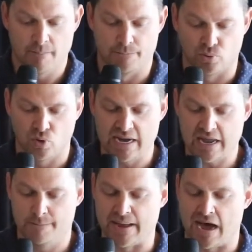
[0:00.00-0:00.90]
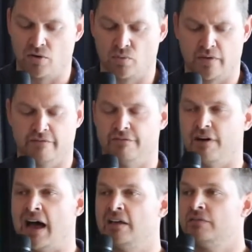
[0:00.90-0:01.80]
bring about
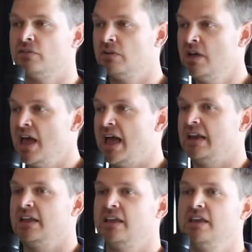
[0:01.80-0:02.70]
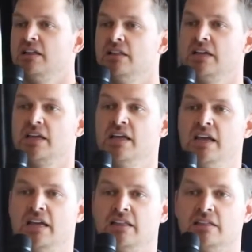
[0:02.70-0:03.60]
revival and healing
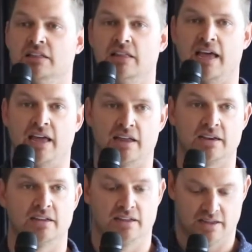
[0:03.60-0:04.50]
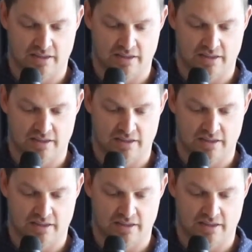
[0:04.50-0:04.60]
in the land.